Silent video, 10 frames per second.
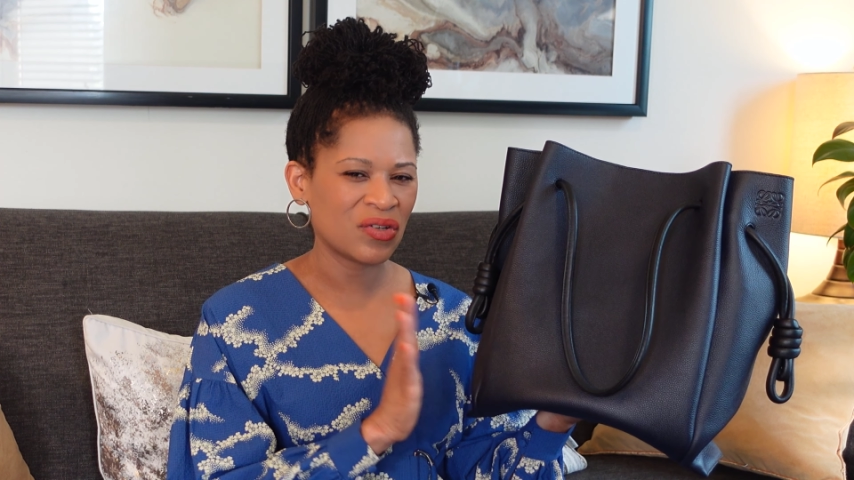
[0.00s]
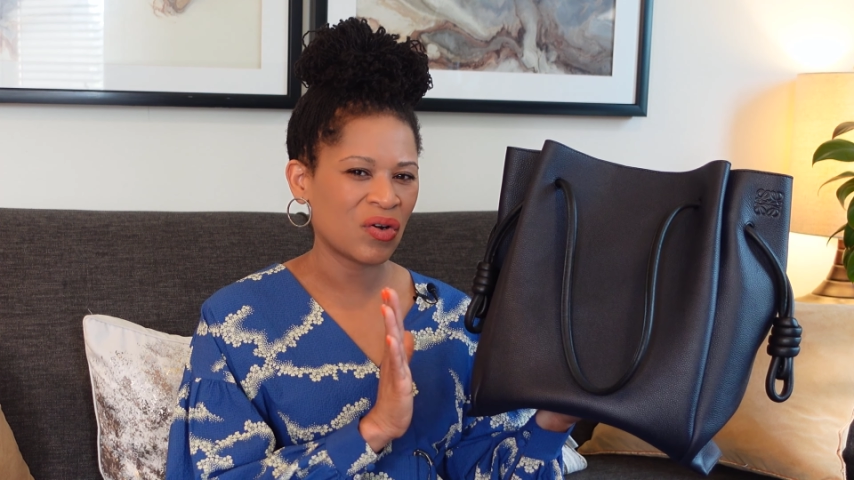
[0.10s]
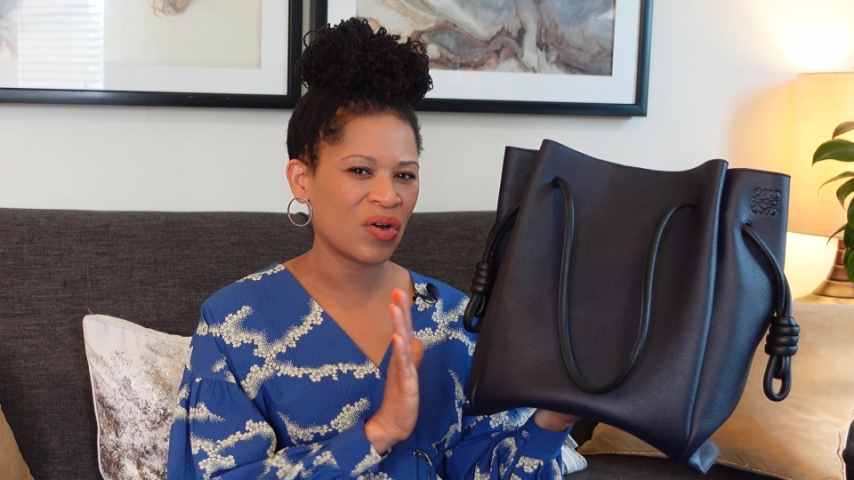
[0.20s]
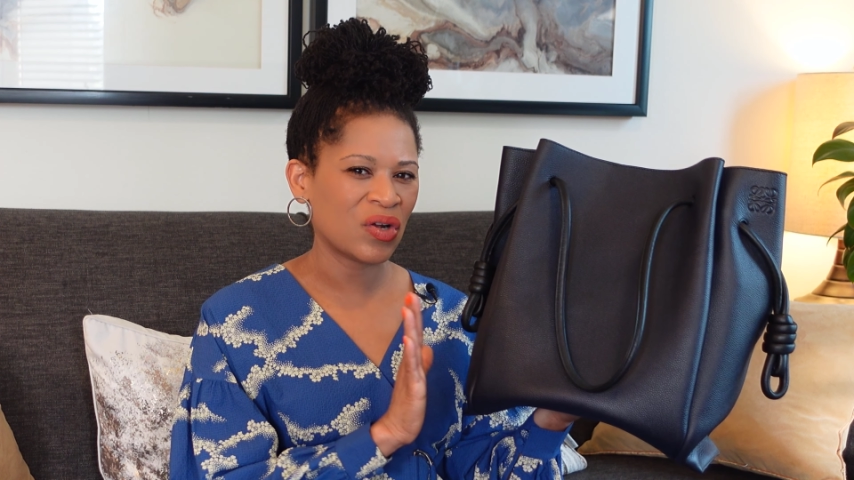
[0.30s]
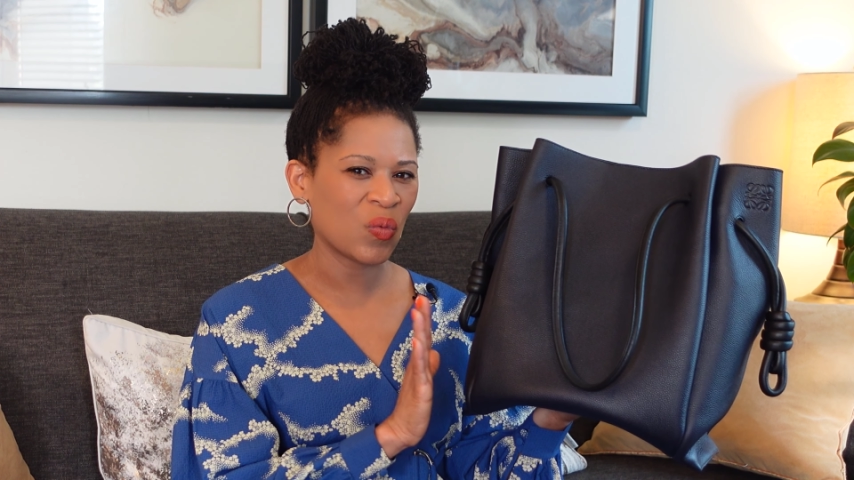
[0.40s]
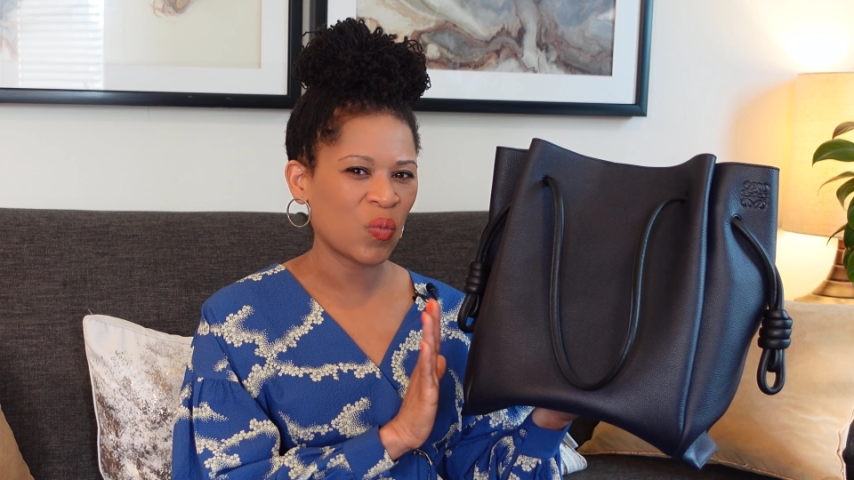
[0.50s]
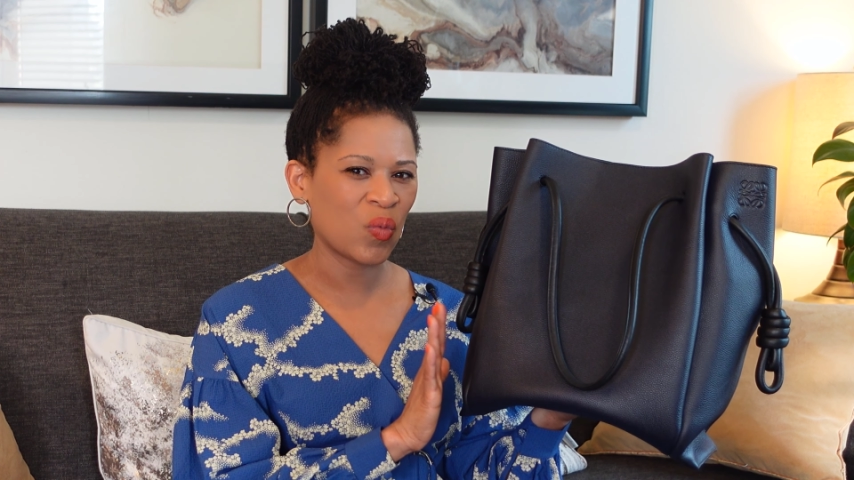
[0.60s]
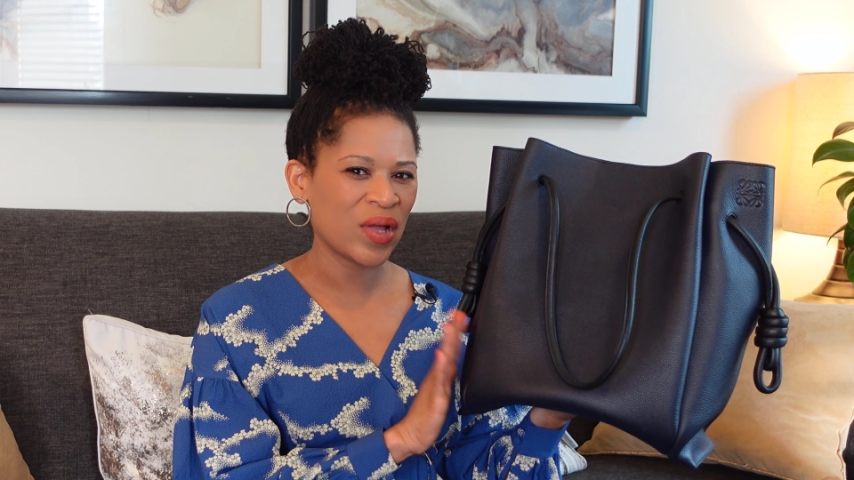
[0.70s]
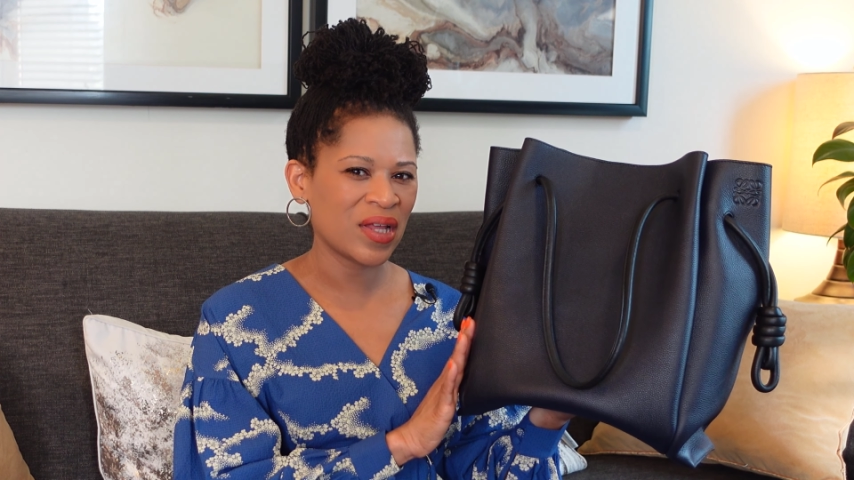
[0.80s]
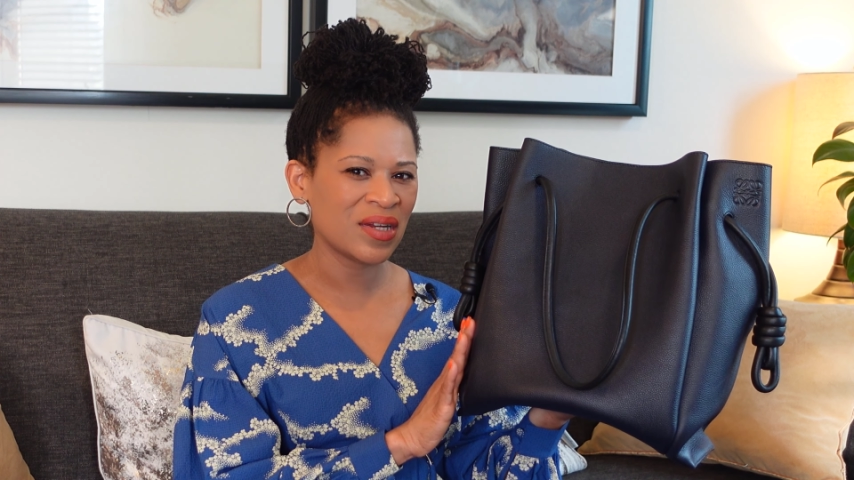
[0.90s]
on
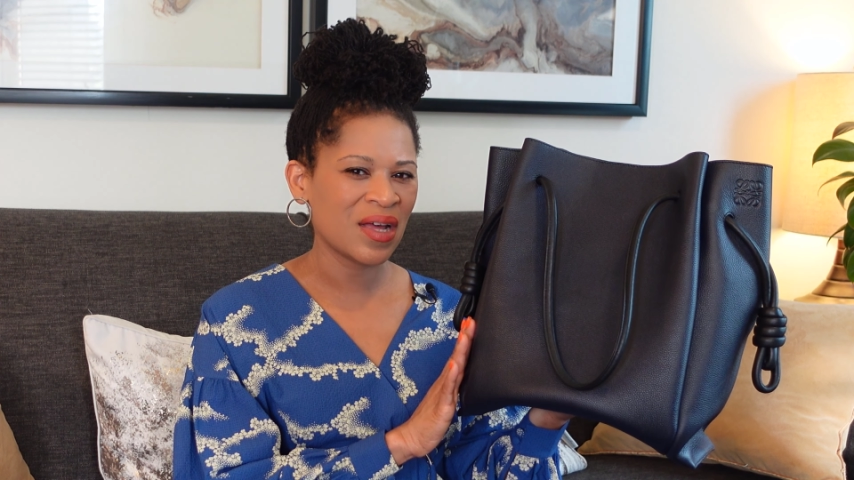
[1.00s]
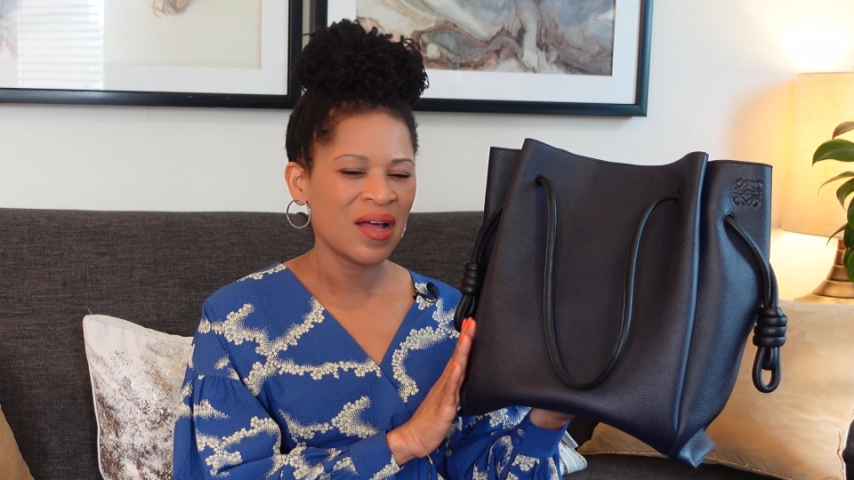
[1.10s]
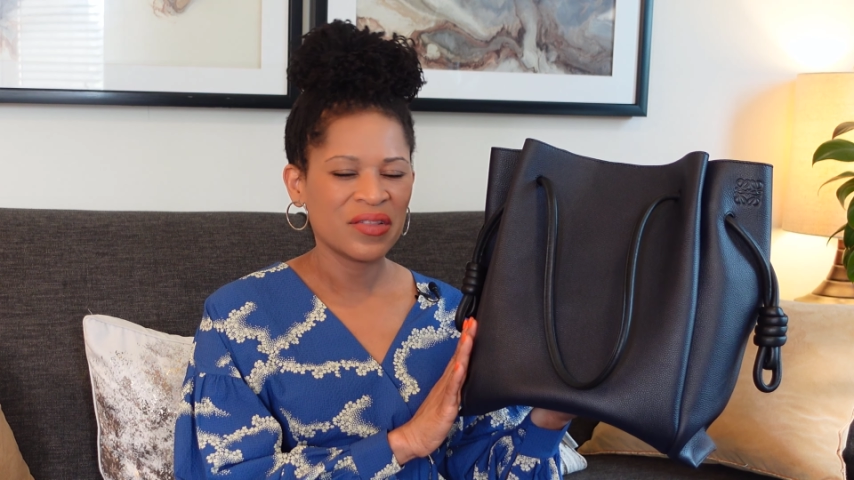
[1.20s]
when